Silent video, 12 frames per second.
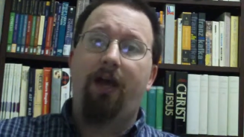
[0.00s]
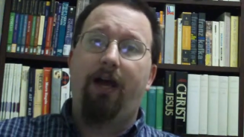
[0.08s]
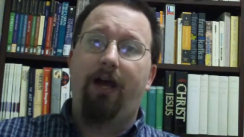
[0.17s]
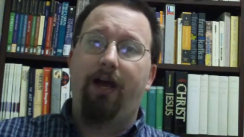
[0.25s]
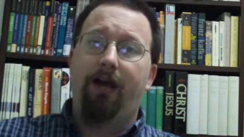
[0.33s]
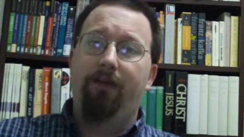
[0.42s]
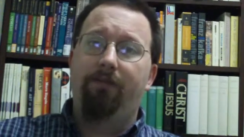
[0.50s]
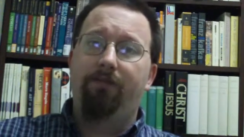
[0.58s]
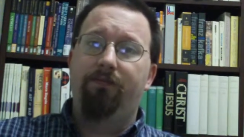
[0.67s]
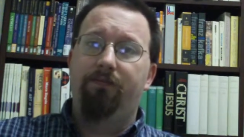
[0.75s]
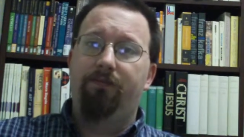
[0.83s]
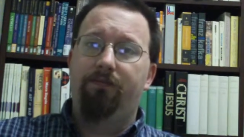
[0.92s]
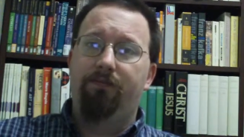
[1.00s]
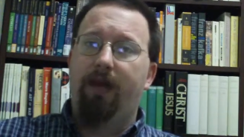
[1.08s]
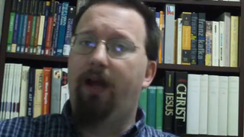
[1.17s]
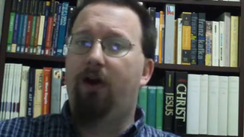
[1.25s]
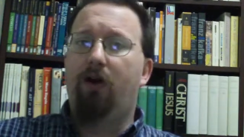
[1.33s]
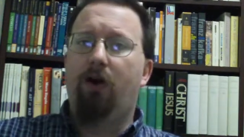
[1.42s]

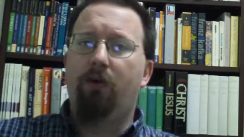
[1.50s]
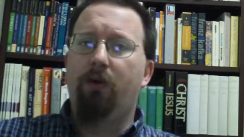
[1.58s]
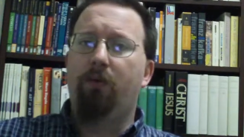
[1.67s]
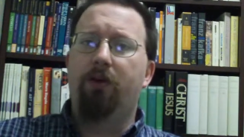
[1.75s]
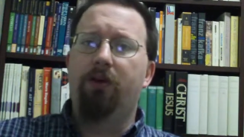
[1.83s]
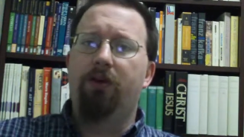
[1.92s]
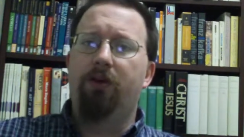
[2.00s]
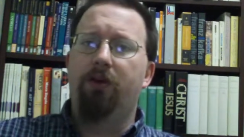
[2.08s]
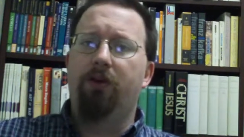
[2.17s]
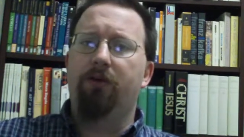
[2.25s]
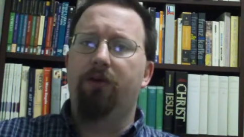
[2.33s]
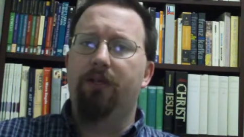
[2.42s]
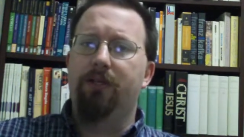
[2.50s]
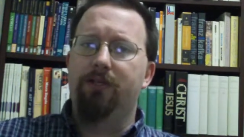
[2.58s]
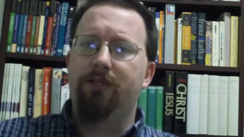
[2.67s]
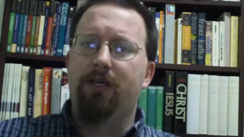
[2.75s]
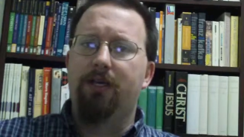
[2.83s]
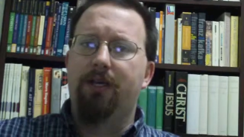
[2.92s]
Now all we want you to do
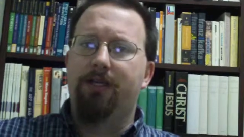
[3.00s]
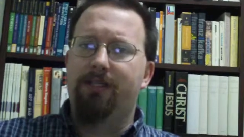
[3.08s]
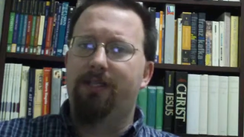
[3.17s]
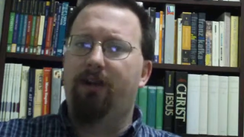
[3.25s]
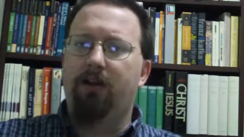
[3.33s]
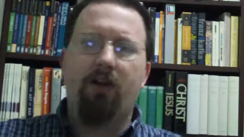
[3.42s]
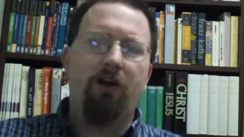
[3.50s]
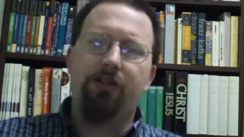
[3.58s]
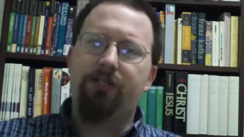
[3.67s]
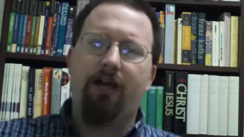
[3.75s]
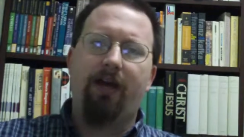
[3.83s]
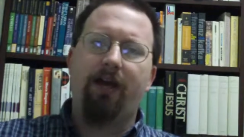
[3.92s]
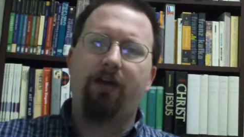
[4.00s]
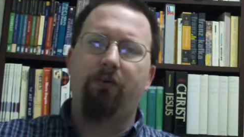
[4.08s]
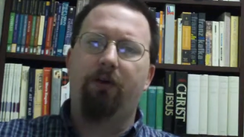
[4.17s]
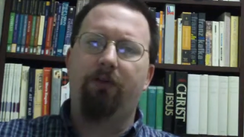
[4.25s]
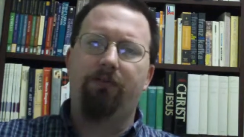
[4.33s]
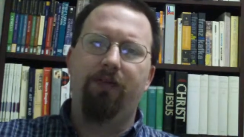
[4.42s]
is sit alongside
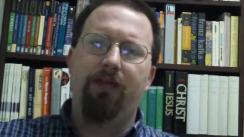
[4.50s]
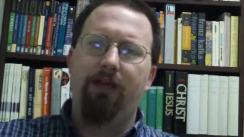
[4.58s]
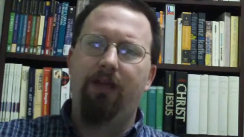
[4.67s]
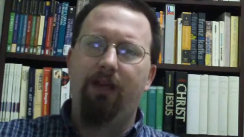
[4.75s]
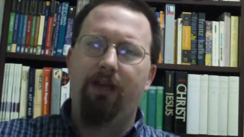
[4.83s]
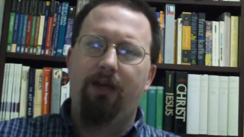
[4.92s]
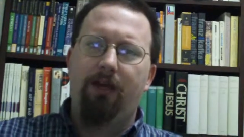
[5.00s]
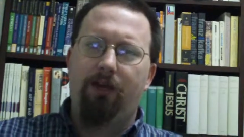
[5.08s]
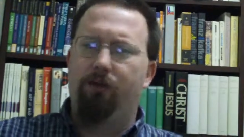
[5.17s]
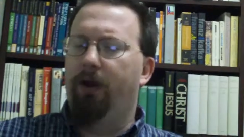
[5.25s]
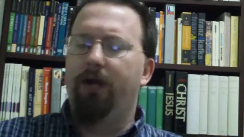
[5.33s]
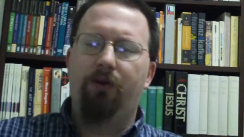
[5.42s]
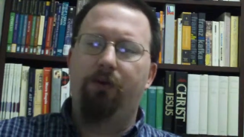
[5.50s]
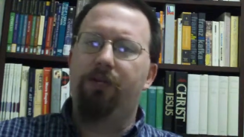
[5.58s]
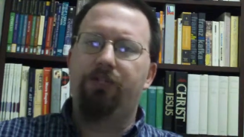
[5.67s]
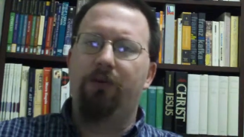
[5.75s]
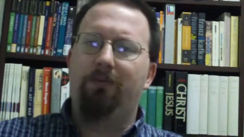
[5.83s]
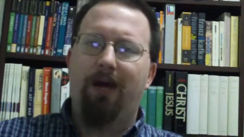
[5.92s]
one of the great
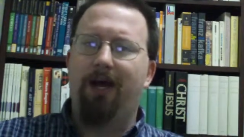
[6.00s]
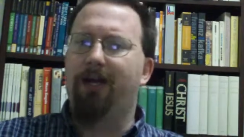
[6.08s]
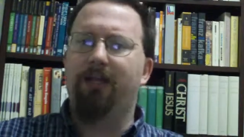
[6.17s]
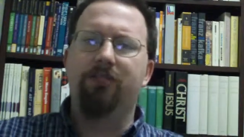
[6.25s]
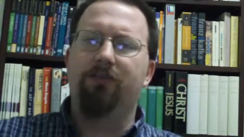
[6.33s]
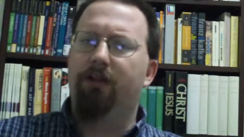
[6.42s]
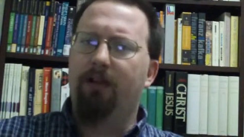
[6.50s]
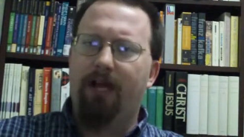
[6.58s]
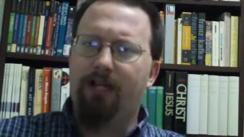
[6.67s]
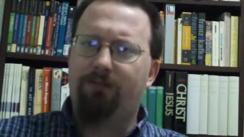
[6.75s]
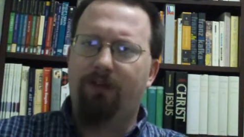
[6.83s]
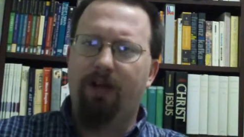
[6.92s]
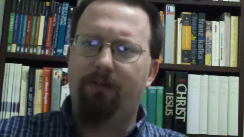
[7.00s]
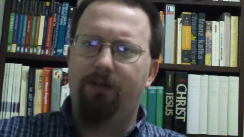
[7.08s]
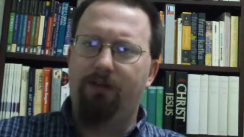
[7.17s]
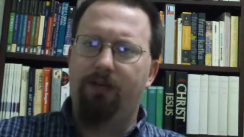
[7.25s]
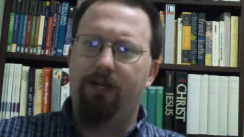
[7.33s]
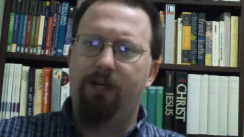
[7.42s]
Christian minds of the last
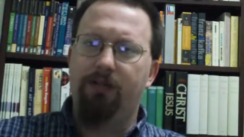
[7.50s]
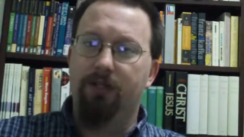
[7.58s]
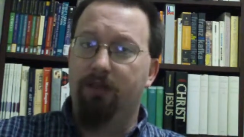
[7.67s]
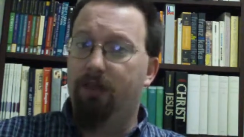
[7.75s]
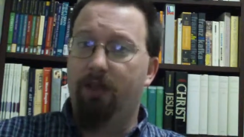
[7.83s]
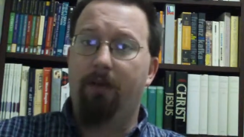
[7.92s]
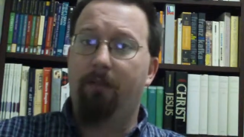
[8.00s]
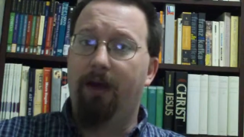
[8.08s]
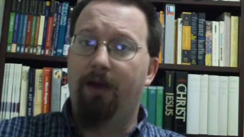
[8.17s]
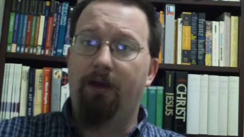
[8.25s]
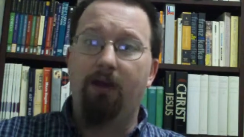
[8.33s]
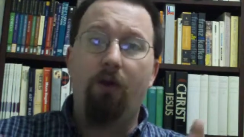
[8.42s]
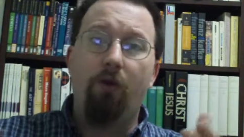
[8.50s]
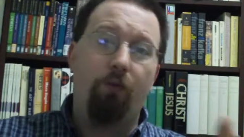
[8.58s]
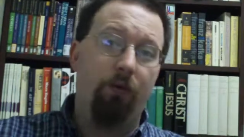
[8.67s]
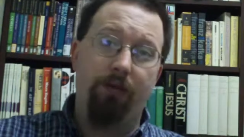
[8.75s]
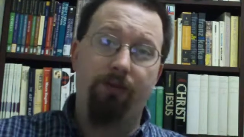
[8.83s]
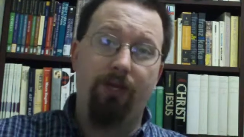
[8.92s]
500 years and think about it
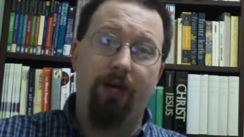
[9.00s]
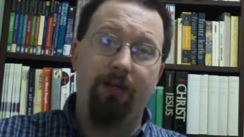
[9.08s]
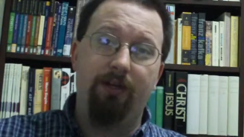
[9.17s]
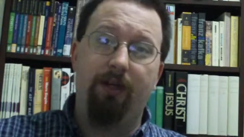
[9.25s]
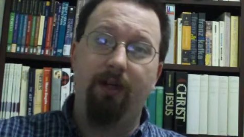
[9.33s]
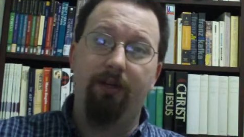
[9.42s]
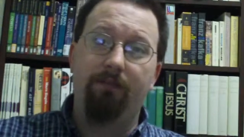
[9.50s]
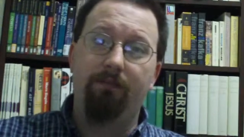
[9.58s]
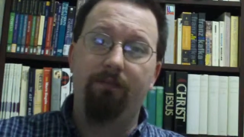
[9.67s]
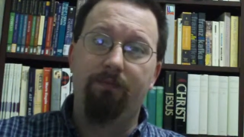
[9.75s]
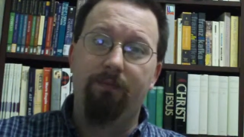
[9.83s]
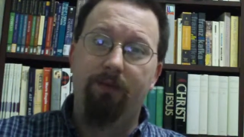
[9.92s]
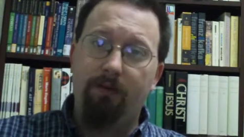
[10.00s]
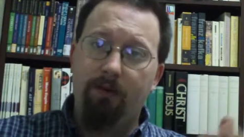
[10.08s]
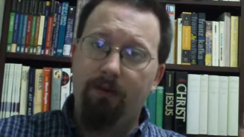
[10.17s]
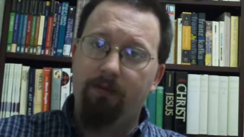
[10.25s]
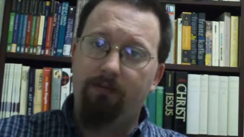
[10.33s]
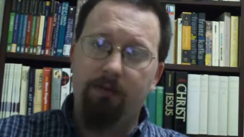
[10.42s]
with John Donne.
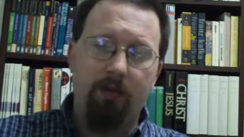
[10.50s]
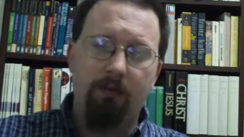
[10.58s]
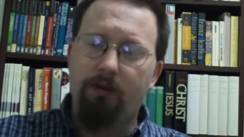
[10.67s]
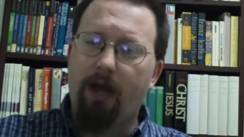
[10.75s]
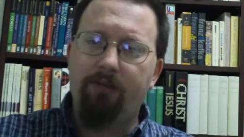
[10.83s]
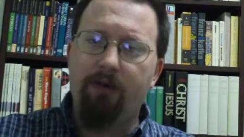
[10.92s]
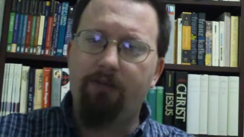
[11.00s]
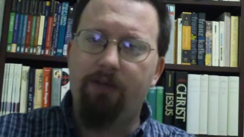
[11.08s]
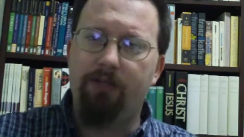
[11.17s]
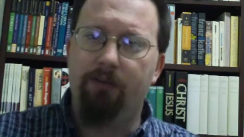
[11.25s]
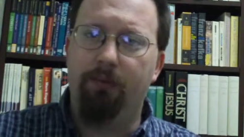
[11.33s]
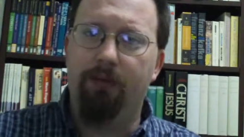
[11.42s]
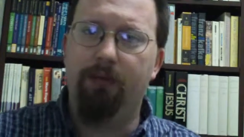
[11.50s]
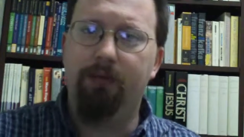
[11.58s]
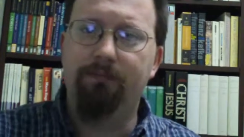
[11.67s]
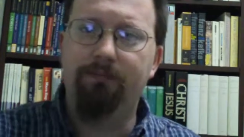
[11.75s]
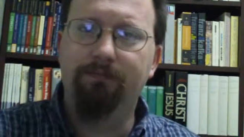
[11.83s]
Go have an adventure with it.